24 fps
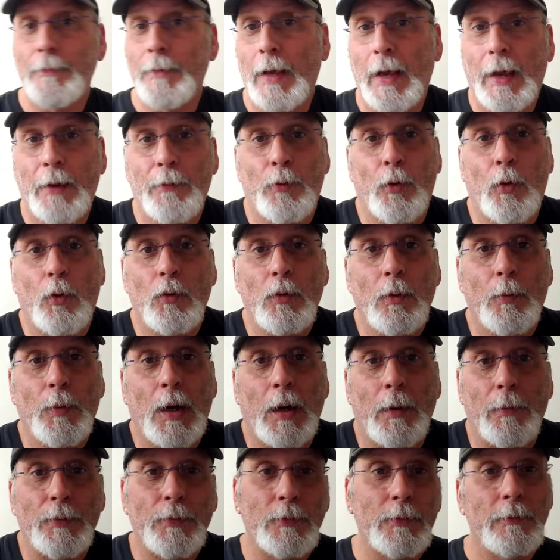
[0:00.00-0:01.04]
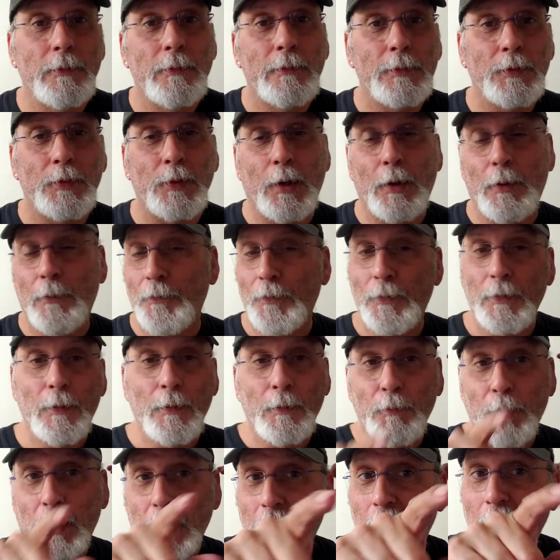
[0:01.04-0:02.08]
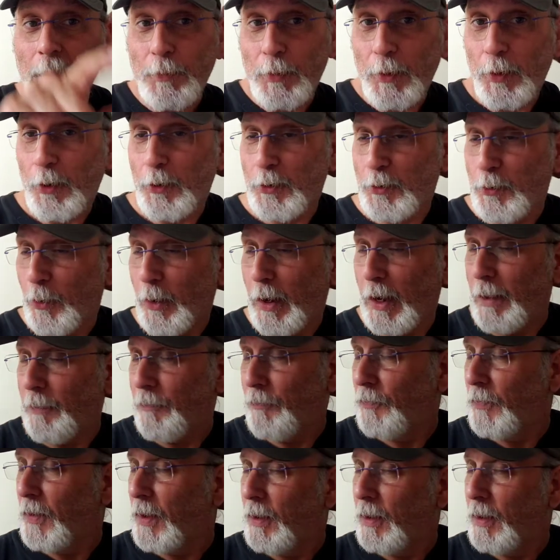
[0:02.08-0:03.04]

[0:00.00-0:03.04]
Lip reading: I roll them up. So, but keep yours wet.